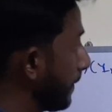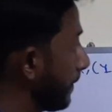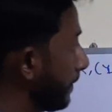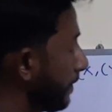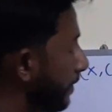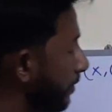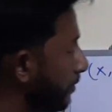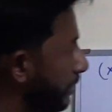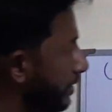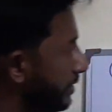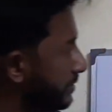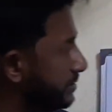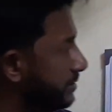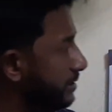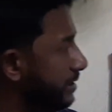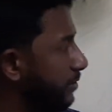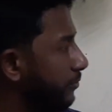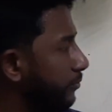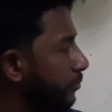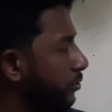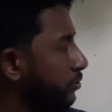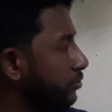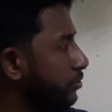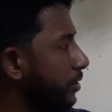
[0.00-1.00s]
Now let's see the
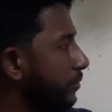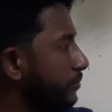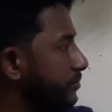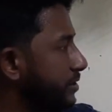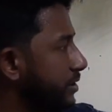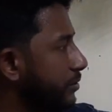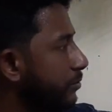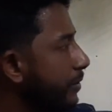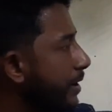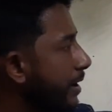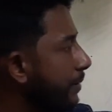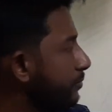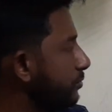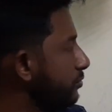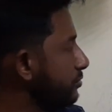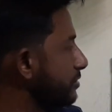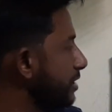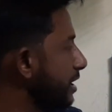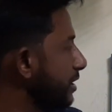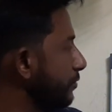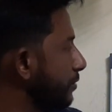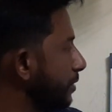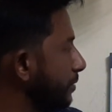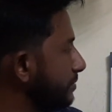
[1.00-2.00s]
fourth option. We have to
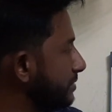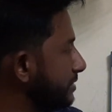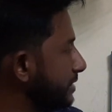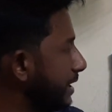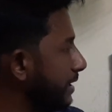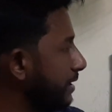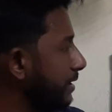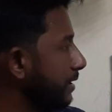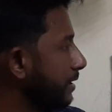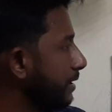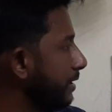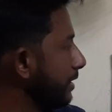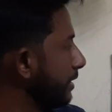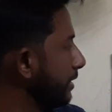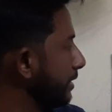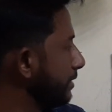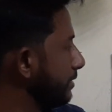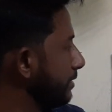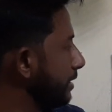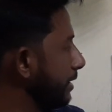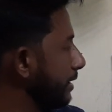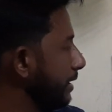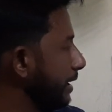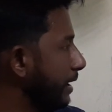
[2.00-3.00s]
start from z,
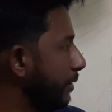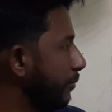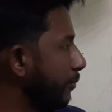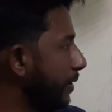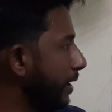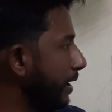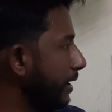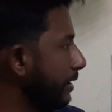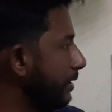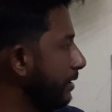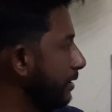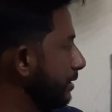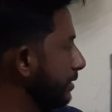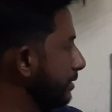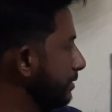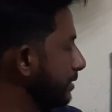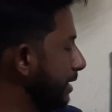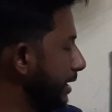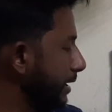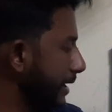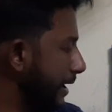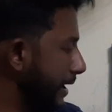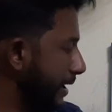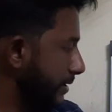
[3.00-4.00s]
then y,
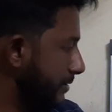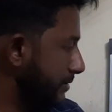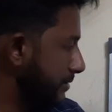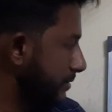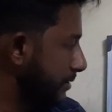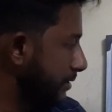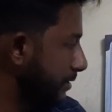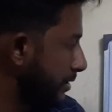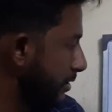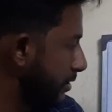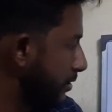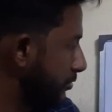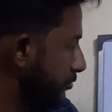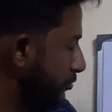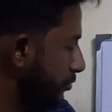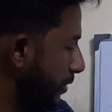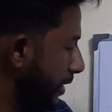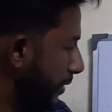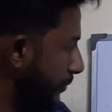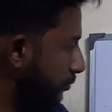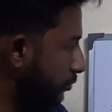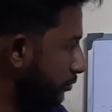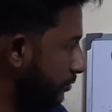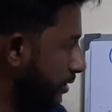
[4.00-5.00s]
then x. So we
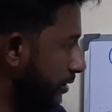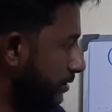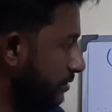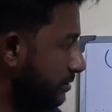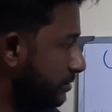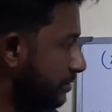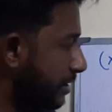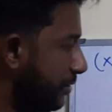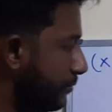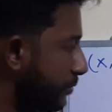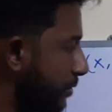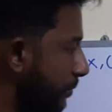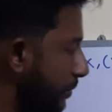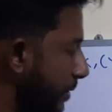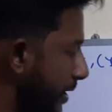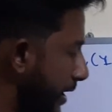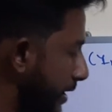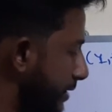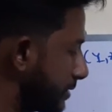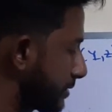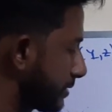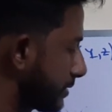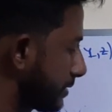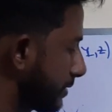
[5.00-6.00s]
have to start from
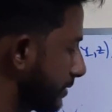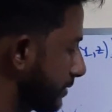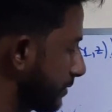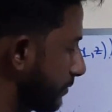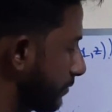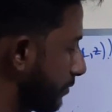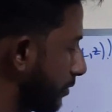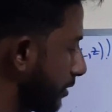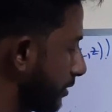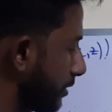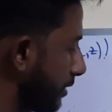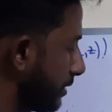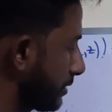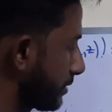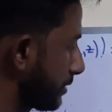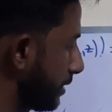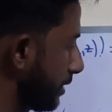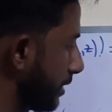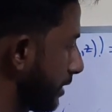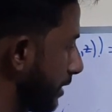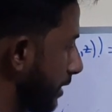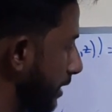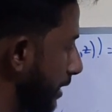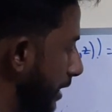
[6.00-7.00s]
x for this,
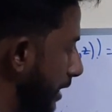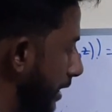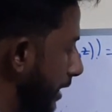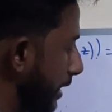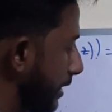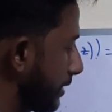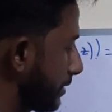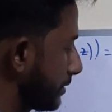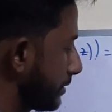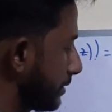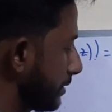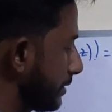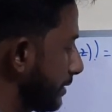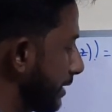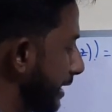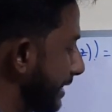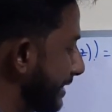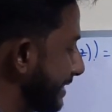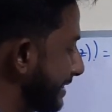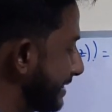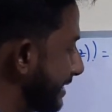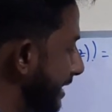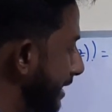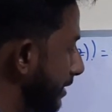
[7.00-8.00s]
x, then
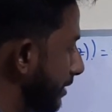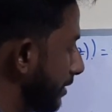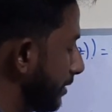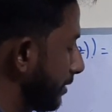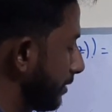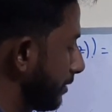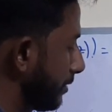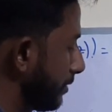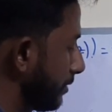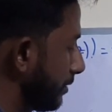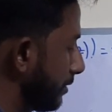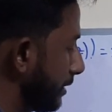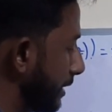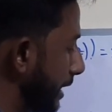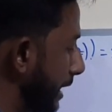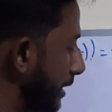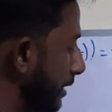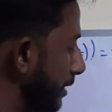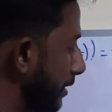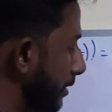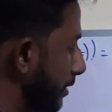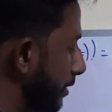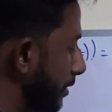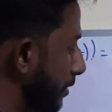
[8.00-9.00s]
z, then
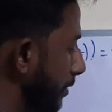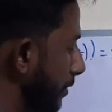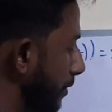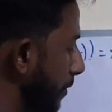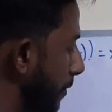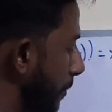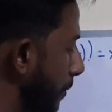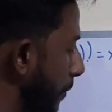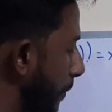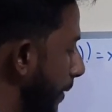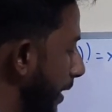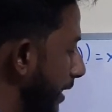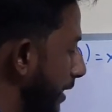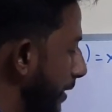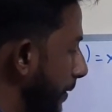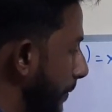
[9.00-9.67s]
y,